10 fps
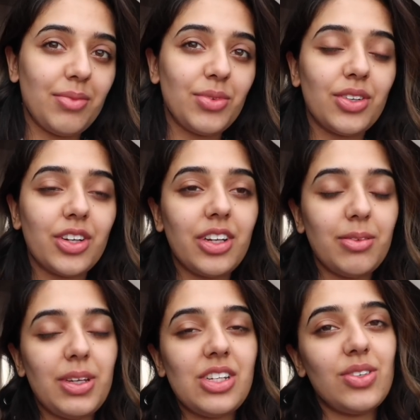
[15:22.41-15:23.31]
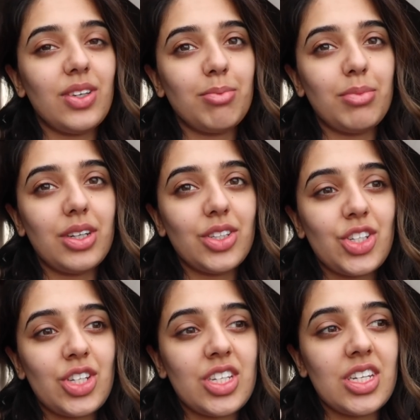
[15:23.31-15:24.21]
I'm not going to be doing
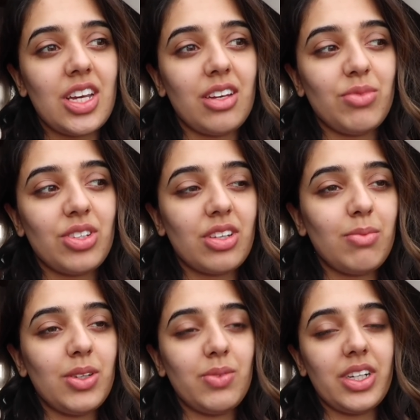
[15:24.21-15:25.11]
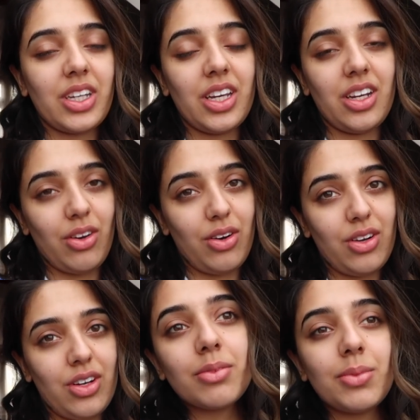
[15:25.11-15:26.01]
much today. I'm just going to be working a
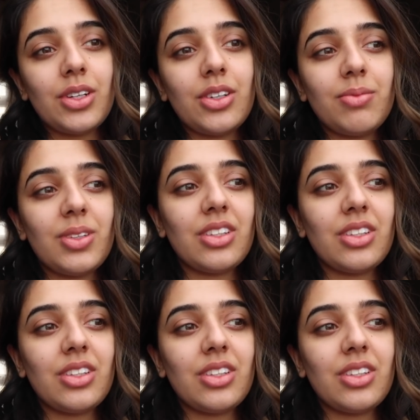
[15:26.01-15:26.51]
lot from home.